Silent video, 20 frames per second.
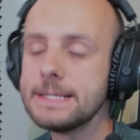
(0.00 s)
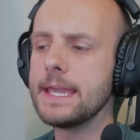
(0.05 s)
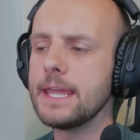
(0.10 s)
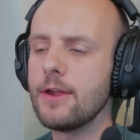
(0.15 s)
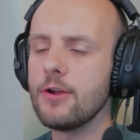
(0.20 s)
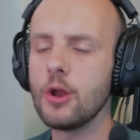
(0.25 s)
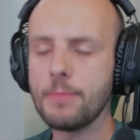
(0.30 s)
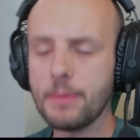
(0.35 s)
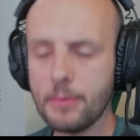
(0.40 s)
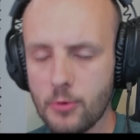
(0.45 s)
A
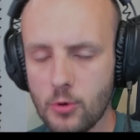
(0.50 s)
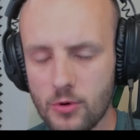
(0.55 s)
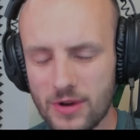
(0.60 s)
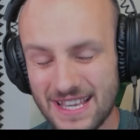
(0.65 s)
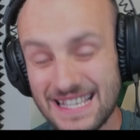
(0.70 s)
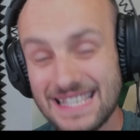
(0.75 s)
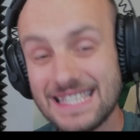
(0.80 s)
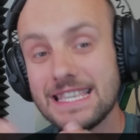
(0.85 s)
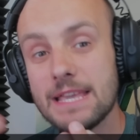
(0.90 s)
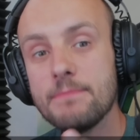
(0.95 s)
lot of people call it
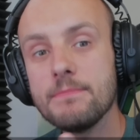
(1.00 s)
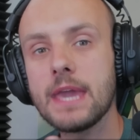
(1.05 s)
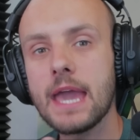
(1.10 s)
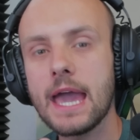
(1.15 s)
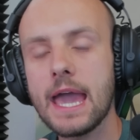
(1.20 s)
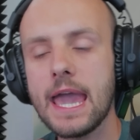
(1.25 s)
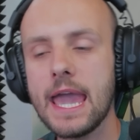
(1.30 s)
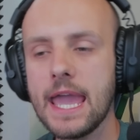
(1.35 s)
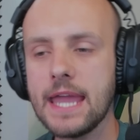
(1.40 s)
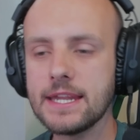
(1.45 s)

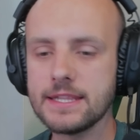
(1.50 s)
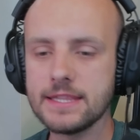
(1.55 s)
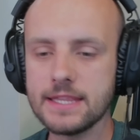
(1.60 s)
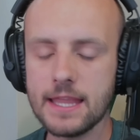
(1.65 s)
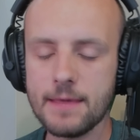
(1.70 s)
simcade, and